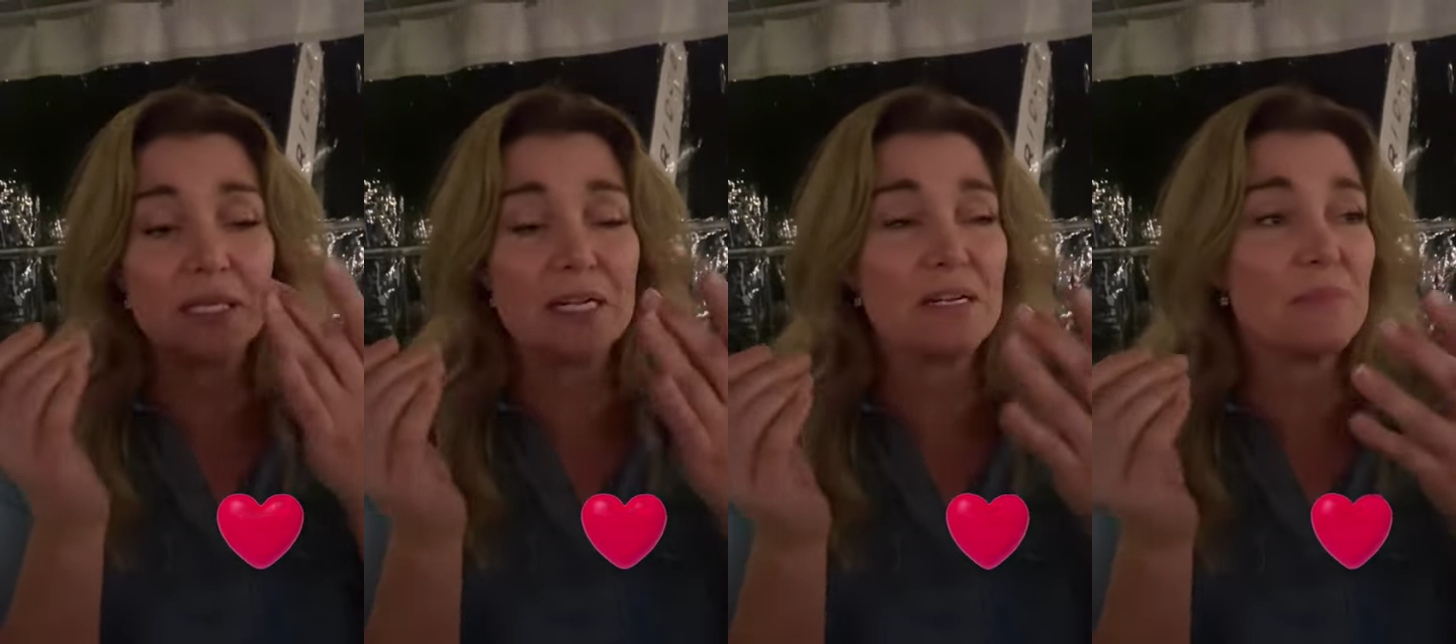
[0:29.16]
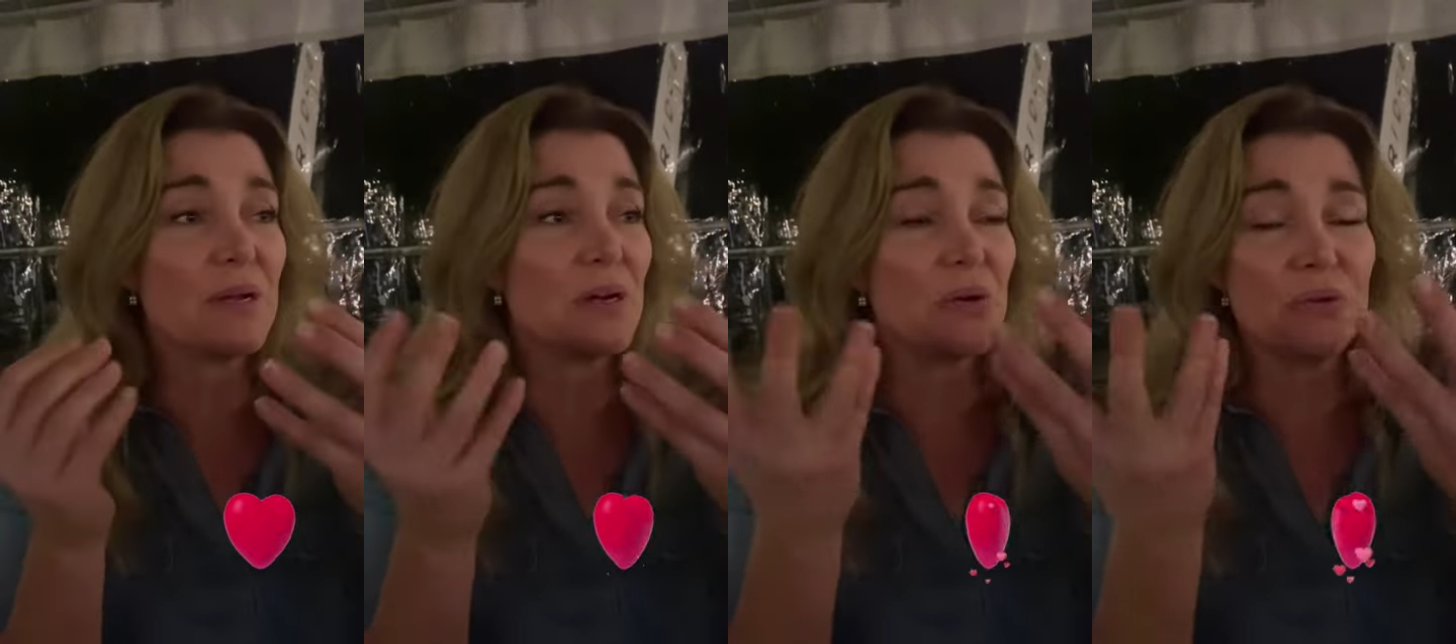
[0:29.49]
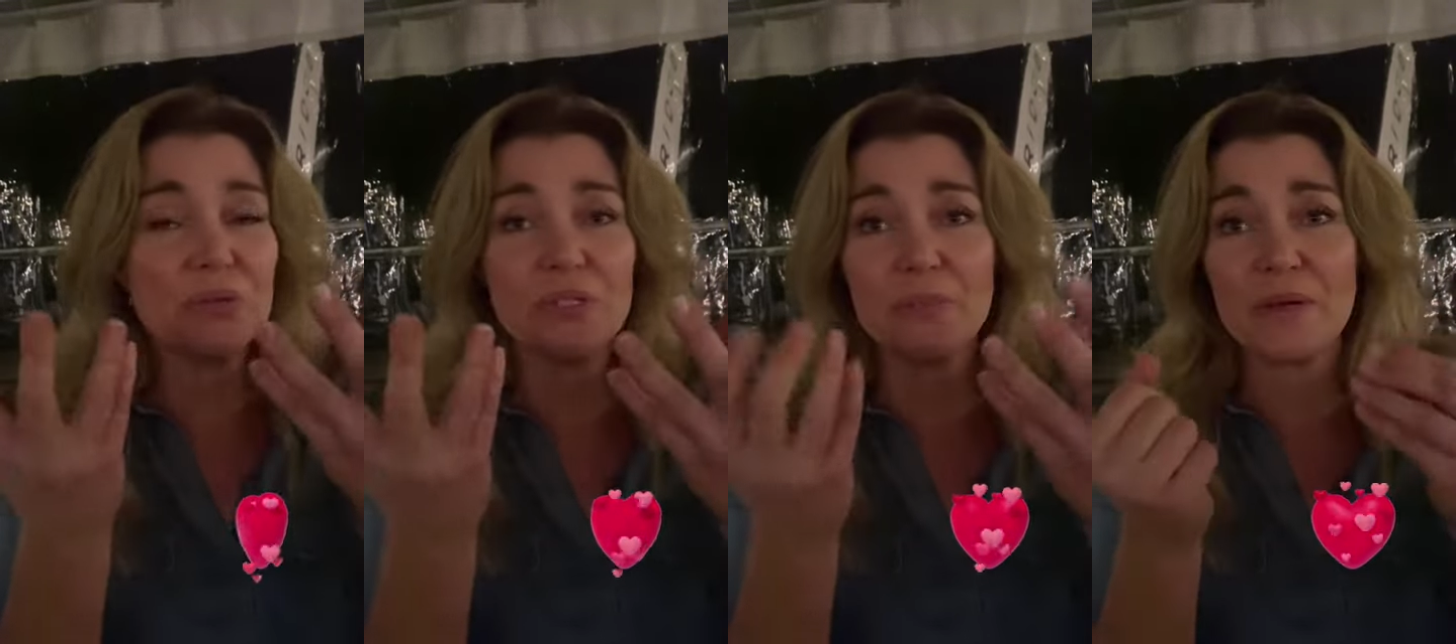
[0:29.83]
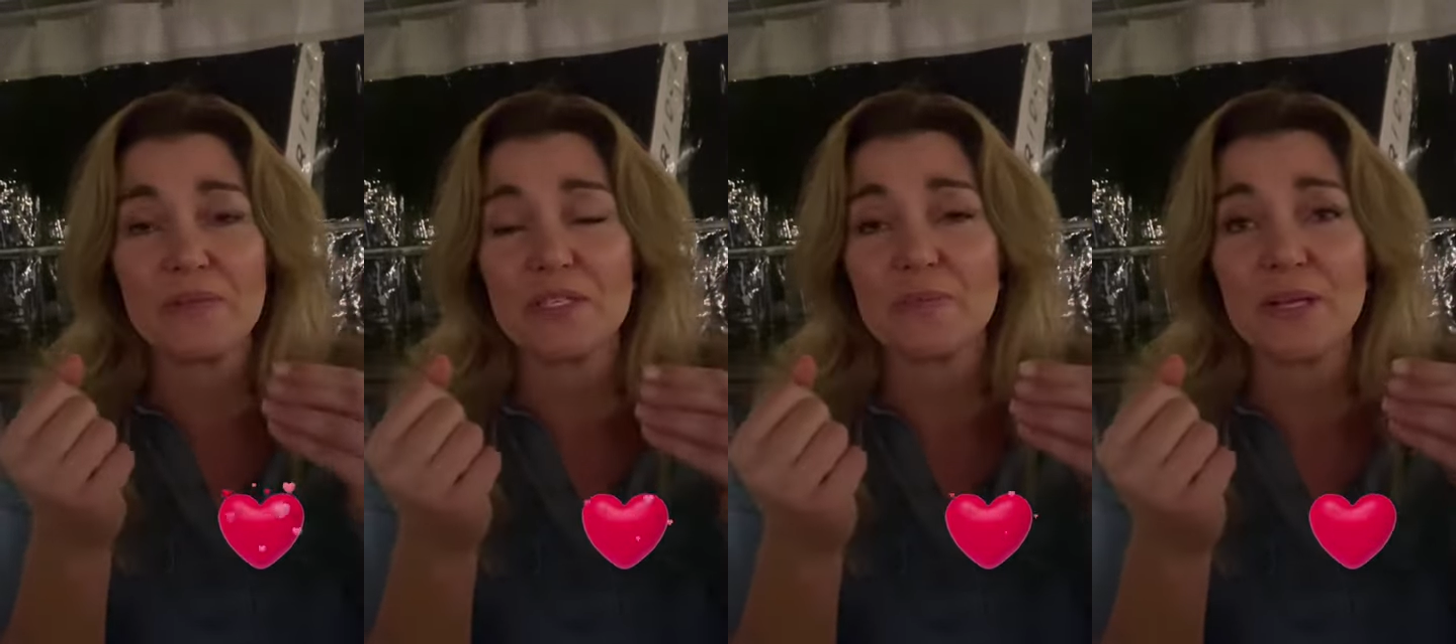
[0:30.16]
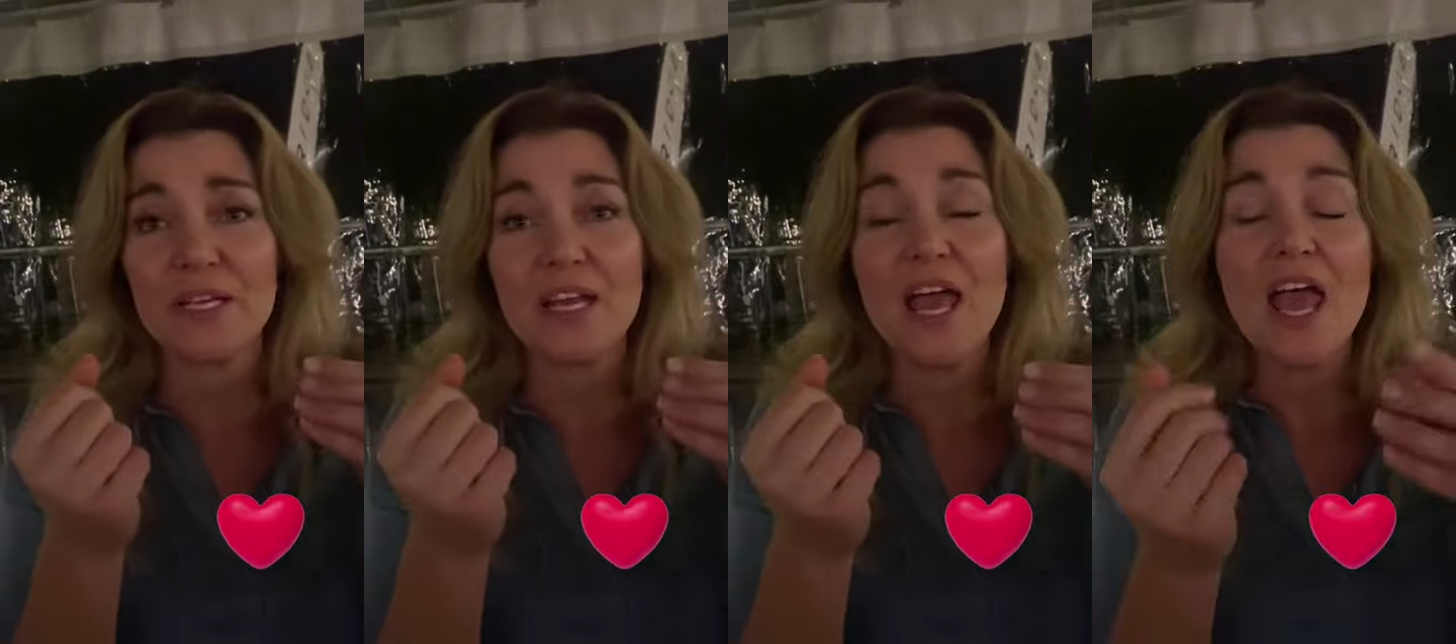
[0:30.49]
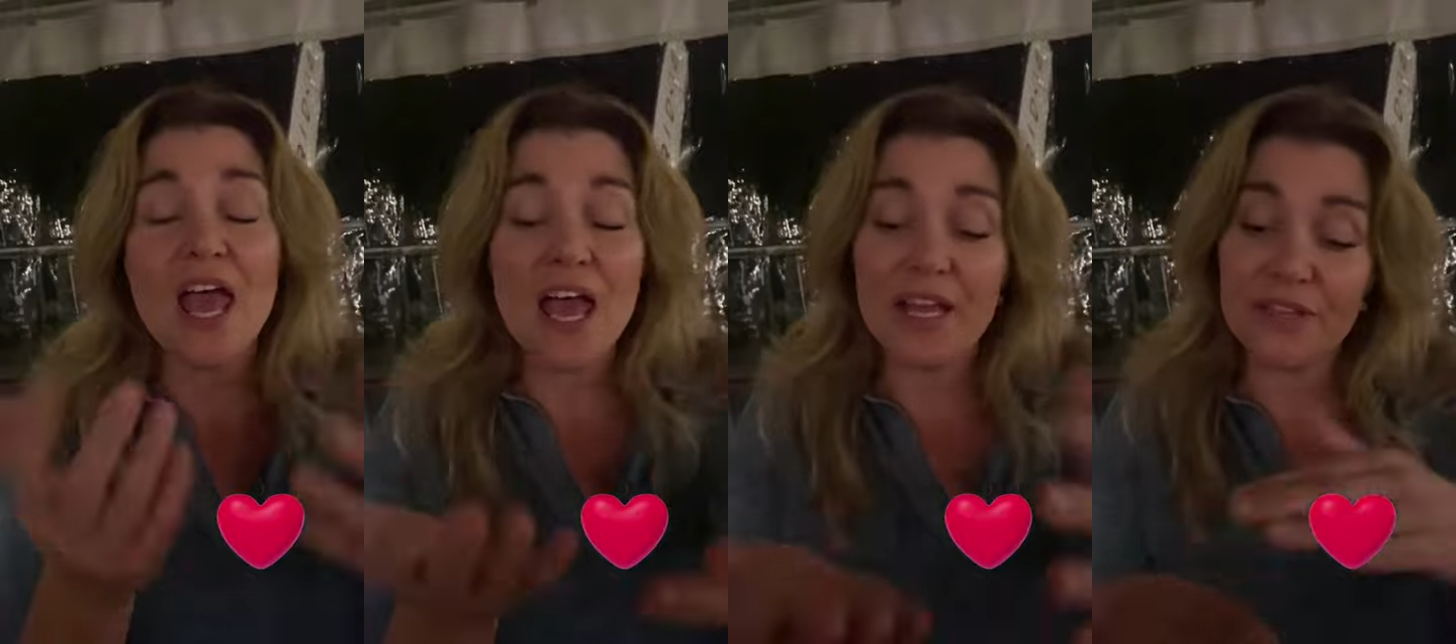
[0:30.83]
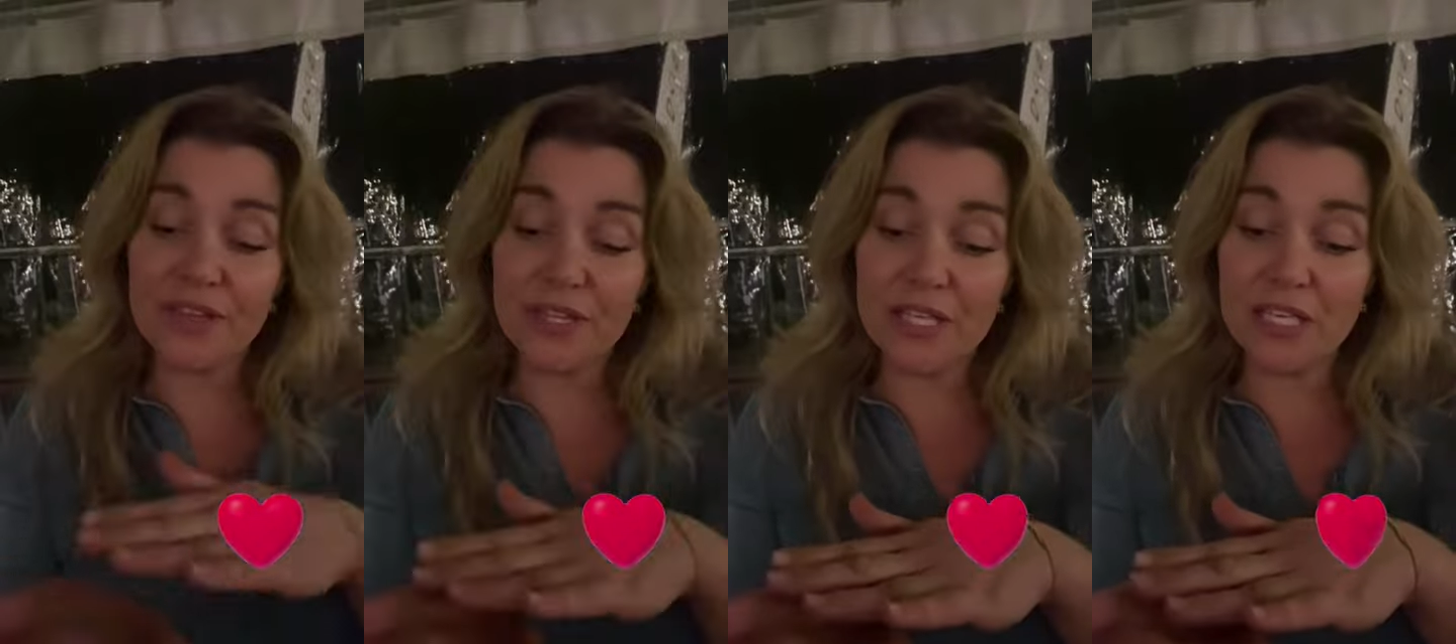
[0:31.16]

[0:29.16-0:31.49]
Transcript: it under my nose to be able to smell it. And